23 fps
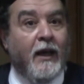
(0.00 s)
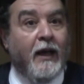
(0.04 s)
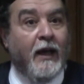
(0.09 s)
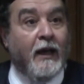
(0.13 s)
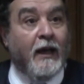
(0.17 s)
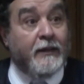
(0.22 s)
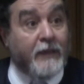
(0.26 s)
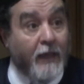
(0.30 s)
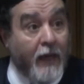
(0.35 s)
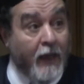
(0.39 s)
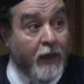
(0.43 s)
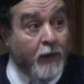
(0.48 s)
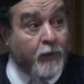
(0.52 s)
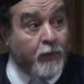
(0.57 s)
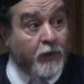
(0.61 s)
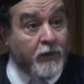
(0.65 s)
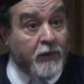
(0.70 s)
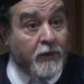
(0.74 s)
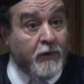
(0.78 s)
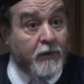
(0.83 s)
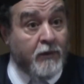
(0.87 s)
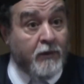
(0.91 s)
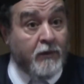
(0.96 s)
a
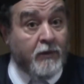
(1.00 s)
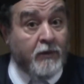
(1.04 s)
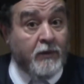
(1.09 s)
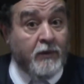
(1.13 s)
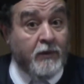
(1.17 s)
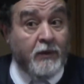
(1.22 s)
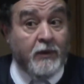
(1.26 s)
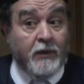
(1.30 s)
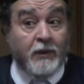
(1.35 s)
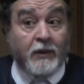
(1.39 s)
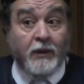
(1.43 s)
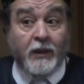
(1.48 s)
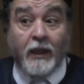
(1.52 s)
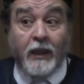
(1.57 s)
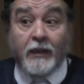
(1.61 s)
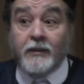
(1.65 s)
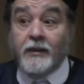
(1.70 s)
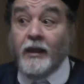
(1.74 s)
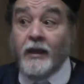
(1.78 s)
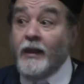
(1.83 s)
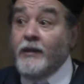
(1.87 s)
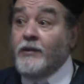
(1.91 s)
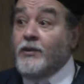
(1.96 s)
table and
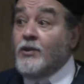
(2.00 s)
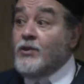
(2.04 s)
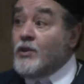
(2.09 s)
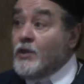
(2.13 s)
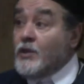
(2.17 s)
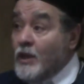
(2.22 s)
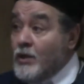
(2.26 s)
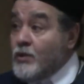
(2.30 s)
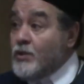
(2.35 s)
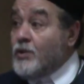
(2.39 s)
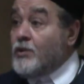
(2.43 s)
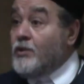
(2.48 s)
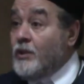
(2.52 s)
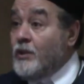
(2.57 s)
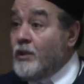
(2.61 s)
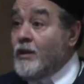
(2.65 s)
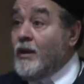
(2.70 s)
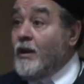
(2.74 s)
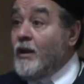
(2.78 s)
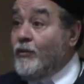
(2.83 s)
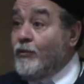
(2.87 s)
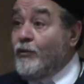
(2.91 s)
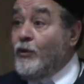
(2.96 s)
they discuss
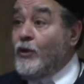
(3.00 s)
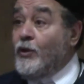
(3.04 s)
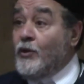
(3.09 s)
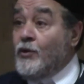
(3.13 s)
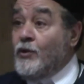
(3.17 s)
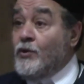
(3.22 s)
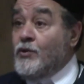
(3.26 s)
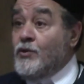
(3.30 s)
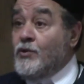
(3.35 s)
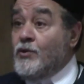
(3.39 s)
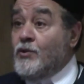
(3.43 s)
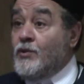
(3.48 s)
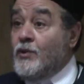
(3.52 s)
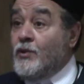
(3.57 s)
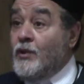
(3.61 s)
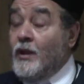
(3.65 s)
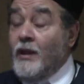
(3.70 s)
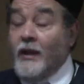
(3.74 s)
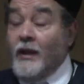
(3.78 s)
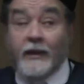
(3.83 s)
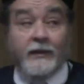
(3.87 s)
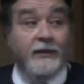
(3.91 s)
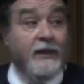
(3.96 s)
their affairs,
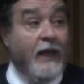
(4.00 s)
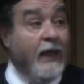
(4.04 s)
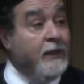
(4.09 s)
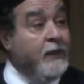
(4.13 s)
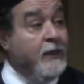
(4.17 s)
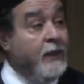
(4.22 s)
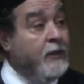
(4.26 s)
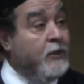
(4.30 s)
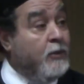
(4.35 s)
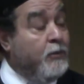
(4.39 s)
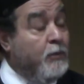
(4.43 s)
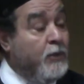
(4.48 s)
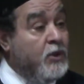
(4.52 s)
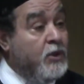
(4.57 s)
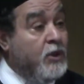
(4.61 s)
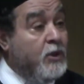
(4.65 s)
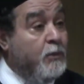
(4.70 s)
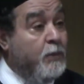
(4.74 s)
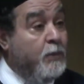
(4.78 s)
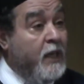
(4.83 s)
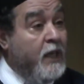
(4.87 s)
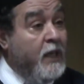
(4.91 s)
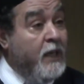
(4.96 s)
and that it
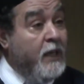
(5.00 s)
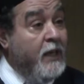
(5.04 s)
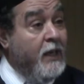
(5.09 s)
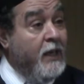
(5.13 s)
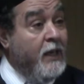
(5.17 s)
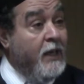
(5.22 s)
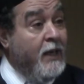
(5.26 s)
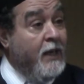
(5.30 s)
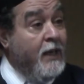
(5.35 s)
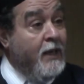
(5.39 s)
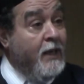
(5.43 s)
must be